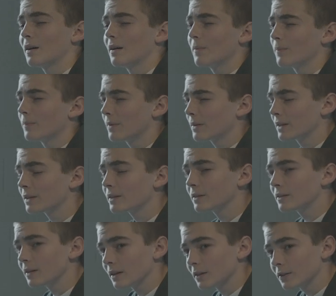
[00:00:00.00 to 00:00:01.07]
Um, I think
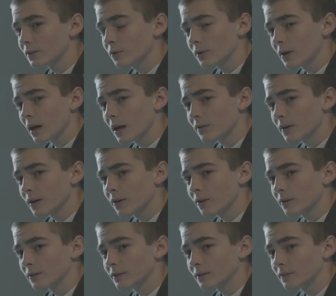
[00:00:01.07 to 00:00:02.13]
like two and a half
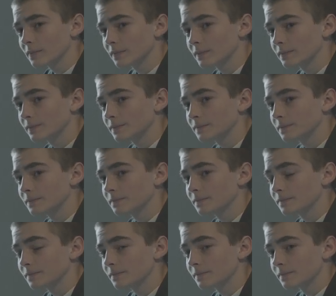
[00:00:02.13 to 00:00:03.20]
hours.
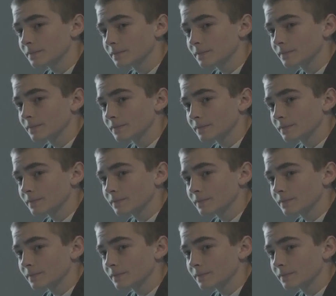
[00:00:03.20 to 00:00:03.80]
Okay.